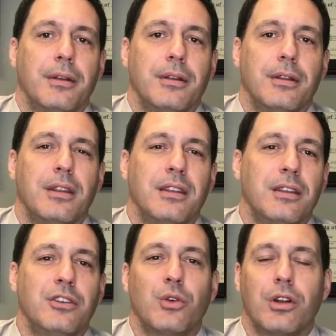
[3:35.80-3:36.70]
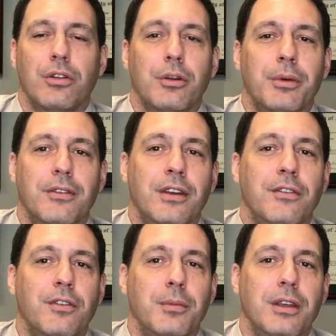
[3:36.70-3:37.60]
He enjoyed a little bit of
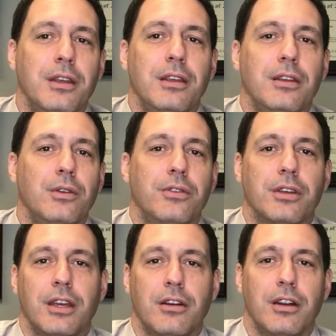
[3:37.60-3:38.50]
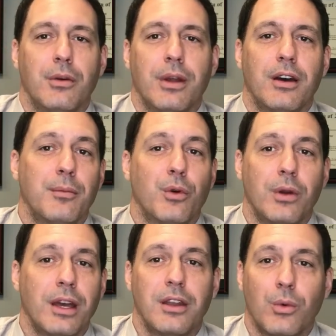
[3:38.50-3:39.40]
infamy. He used to carry around
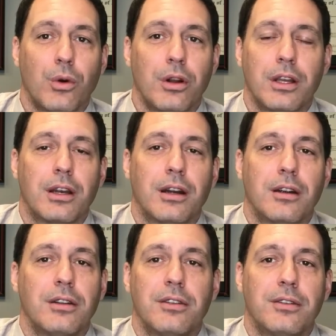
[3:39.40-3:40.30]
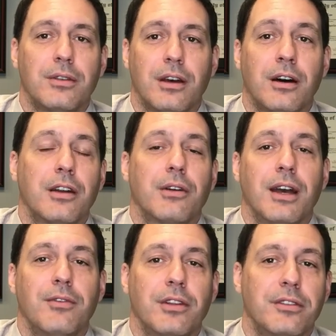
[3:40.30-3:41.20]
Miranda warning cards,
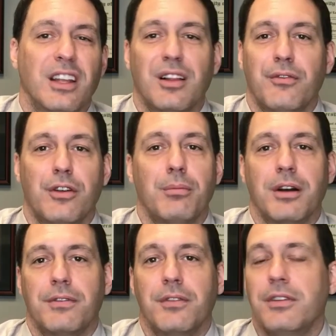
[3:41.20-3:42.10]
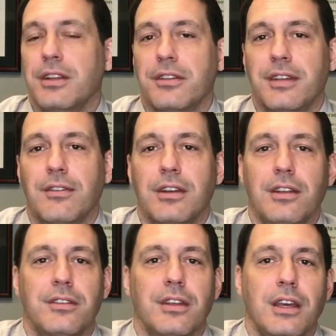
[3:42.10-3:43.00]
autographed, and sell them for $1.50 in the
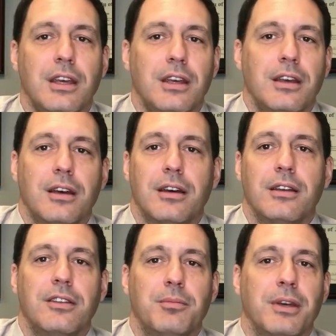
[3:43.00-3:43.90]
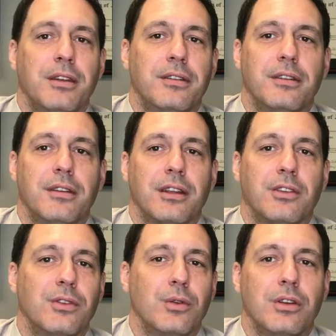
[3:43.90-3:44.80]
70s. He spent the
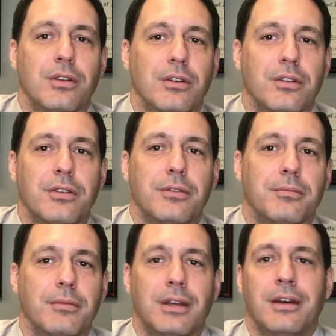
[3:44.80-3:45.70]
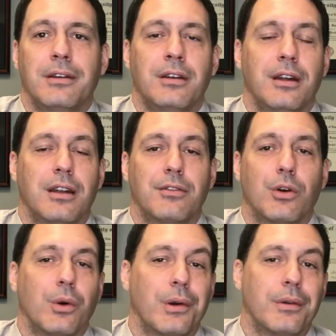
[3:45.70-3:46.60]
next few years in and out of
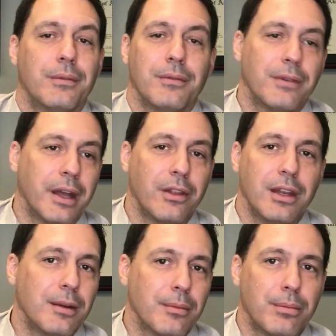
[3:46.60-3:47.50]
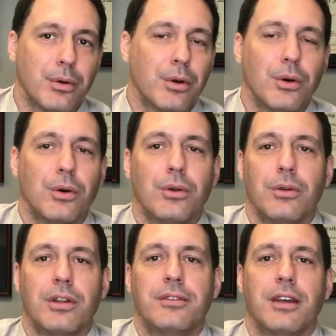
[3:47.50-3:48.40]
court, violating
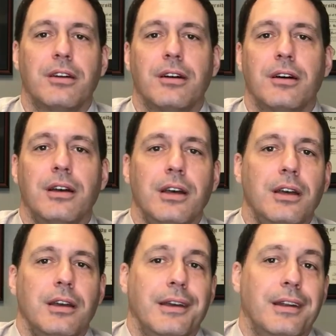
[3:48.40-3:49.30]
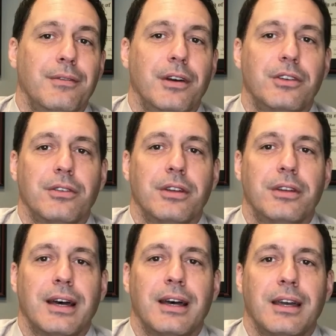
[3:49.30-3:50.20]
parole, etc., and eventually
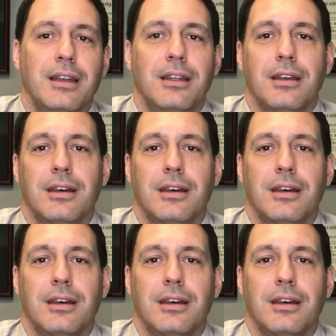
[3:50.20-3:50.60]
died